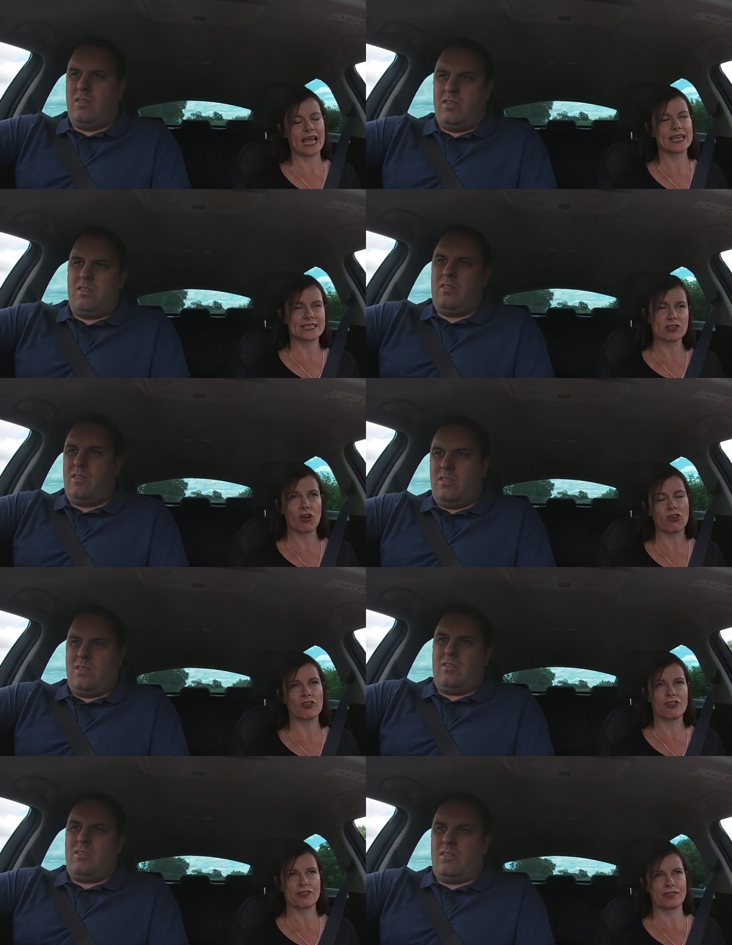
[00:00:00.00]
Speaker 1: It's not
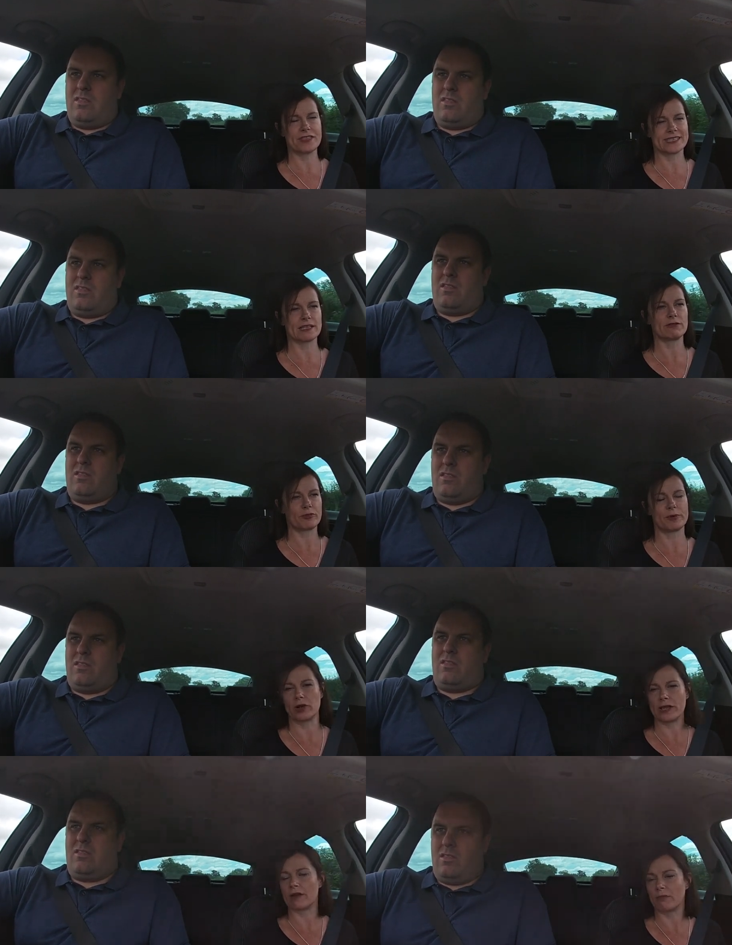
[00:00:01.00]
a silver
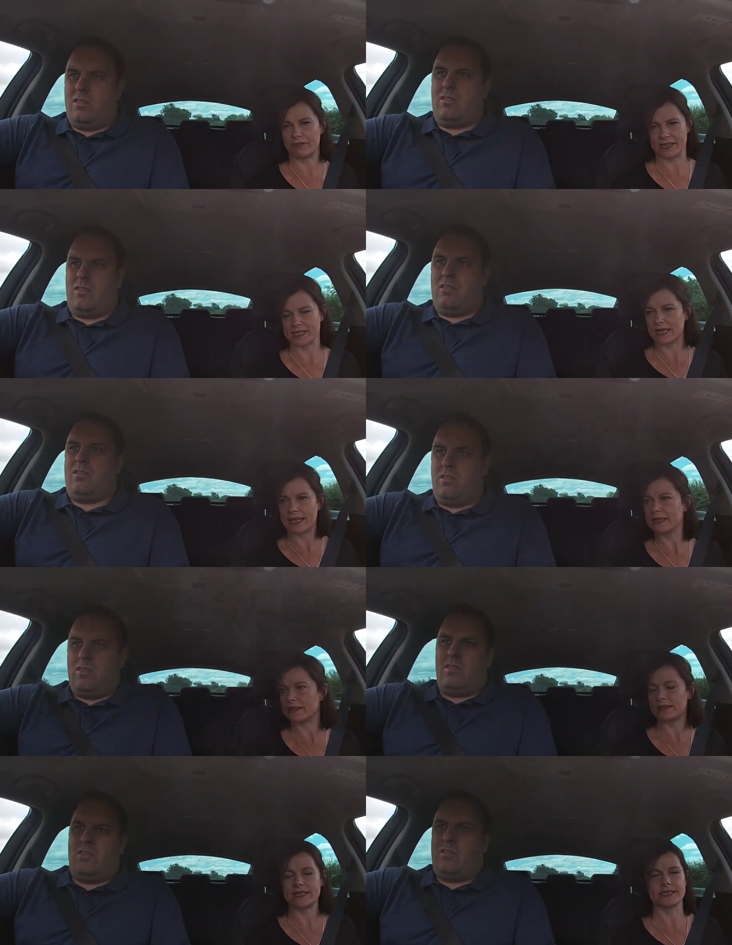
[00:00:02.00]
bullet, obviously
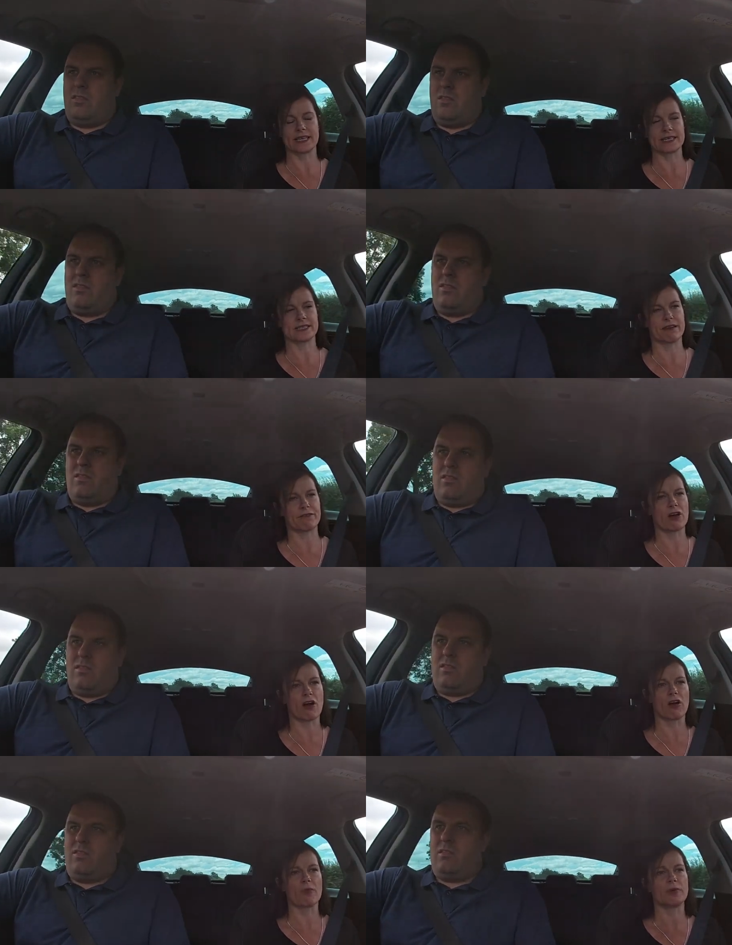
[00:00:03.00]
these things never
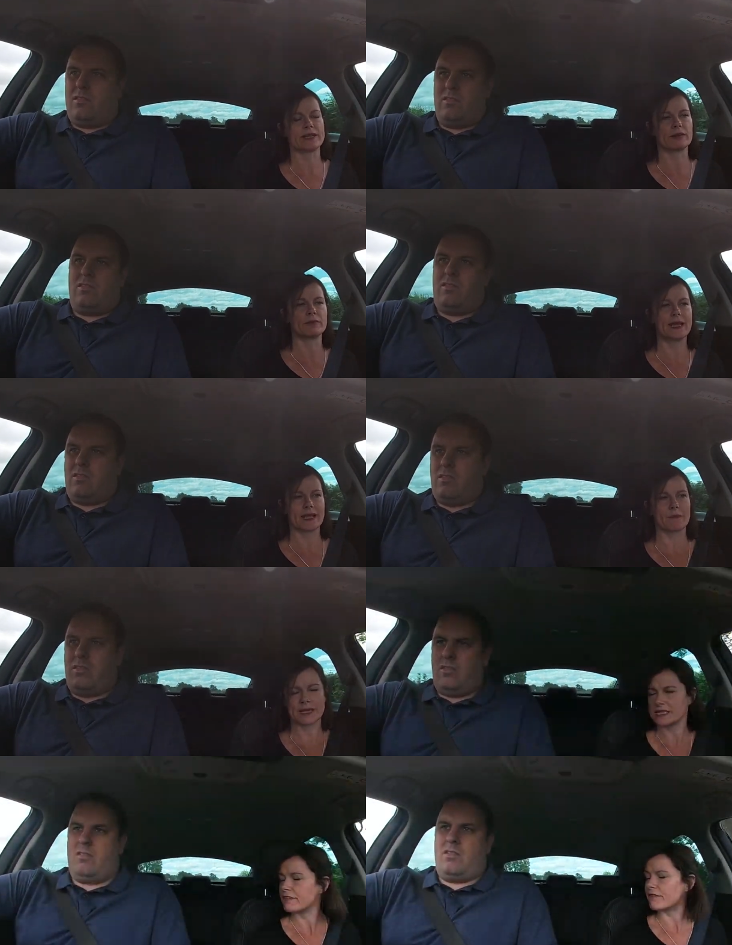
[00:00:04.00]
are, but it'll make a
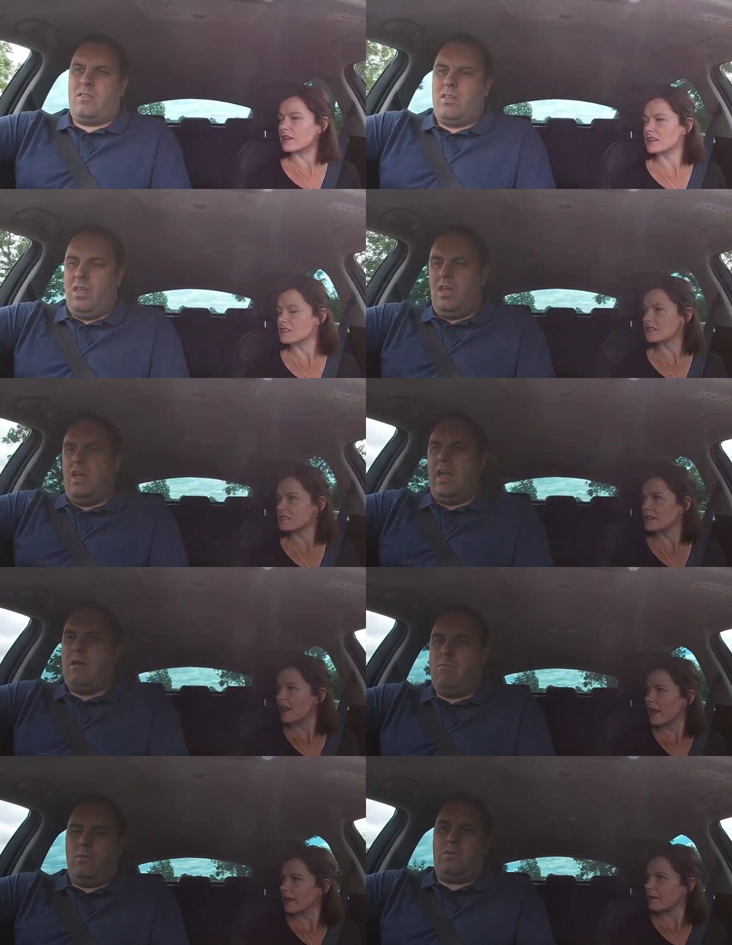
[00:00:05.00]
big difference.
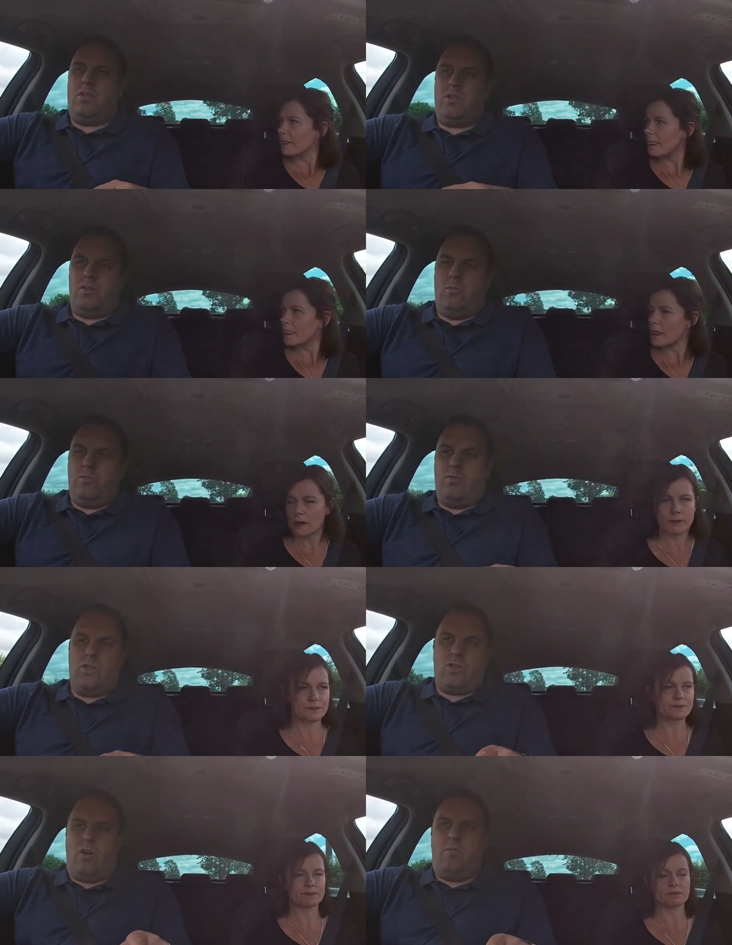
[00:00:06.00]
Speaker 2: And what was the, talk me through
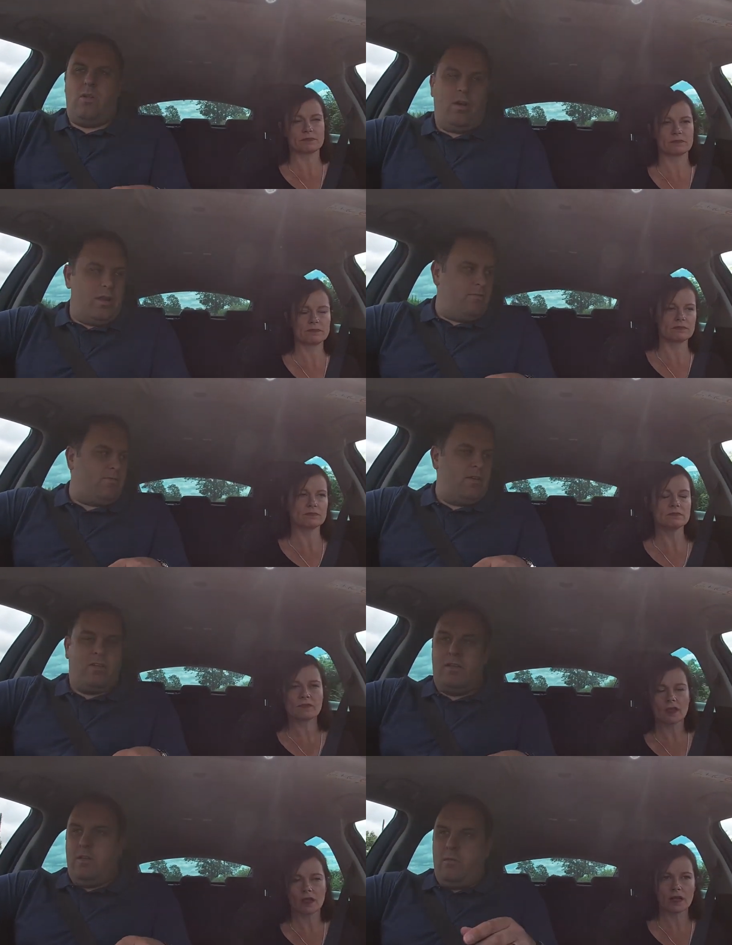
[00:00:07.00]
the timeline of
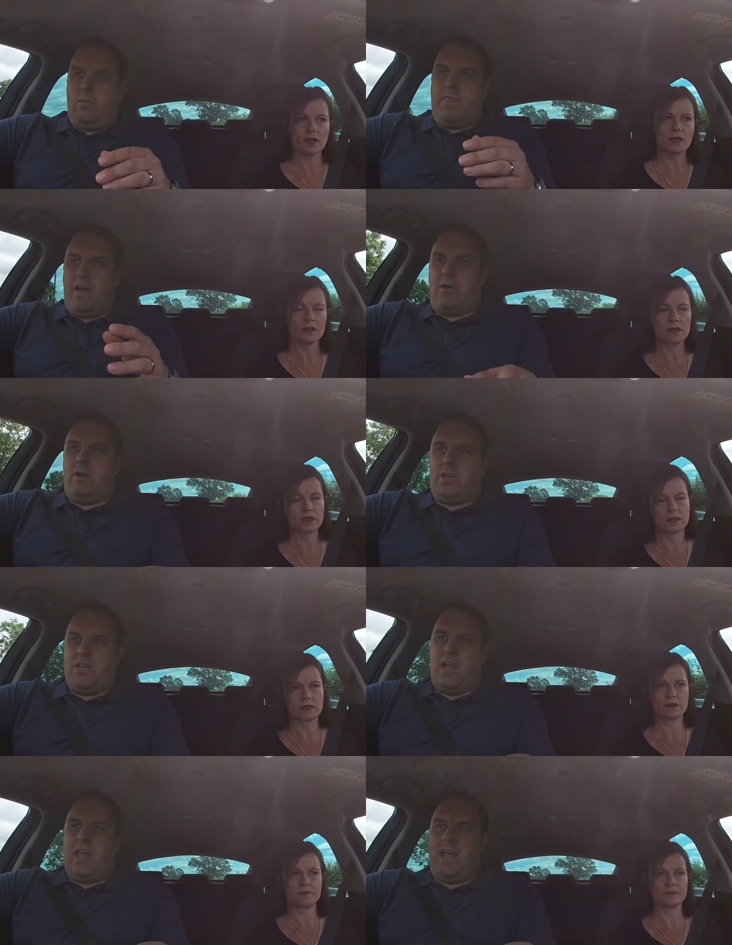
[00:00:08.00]
when that
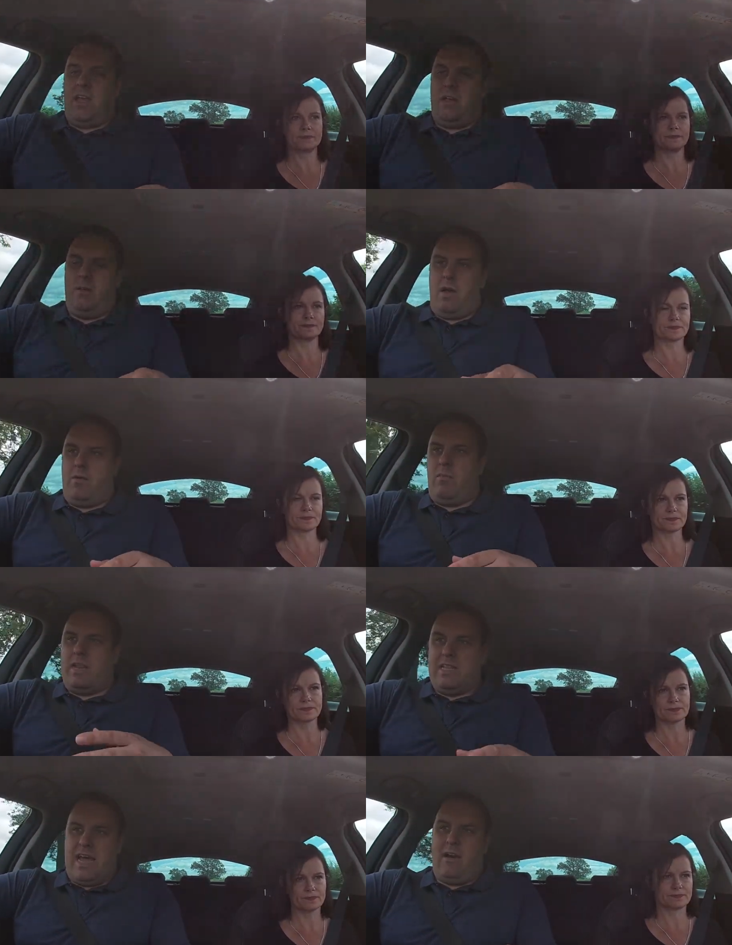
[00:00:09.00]
questionnaire um,
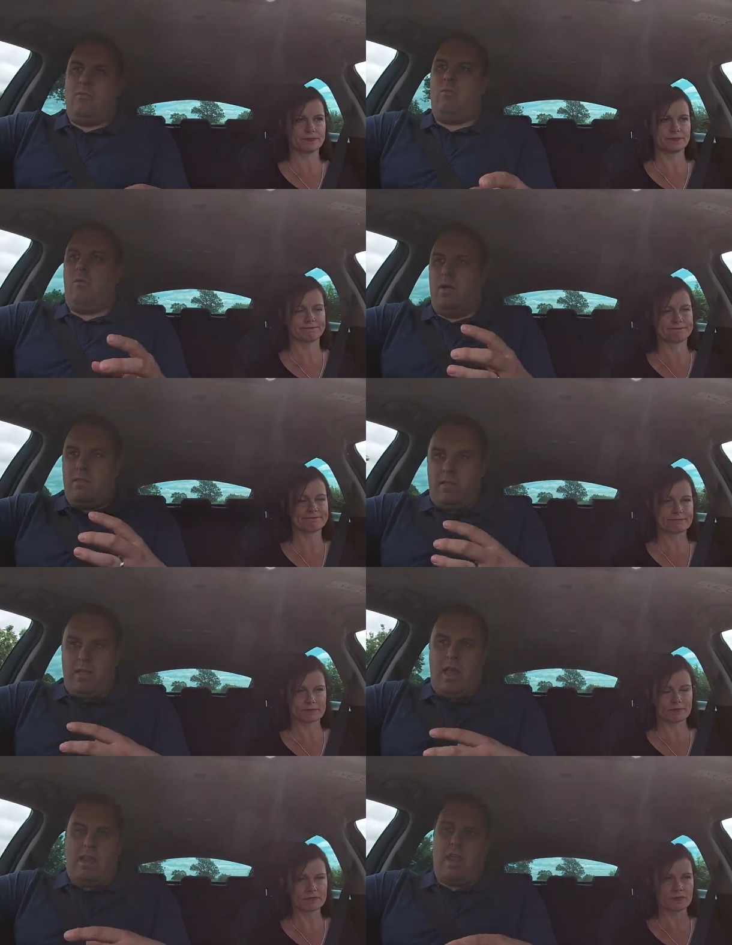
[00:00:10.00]
went out
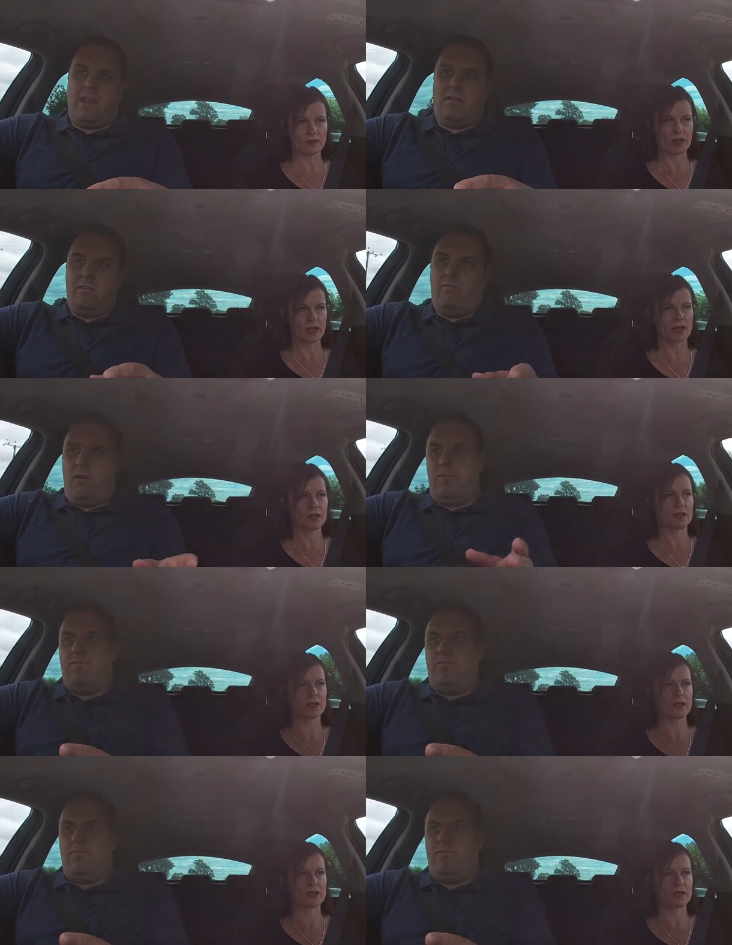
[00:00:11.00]
and, and, right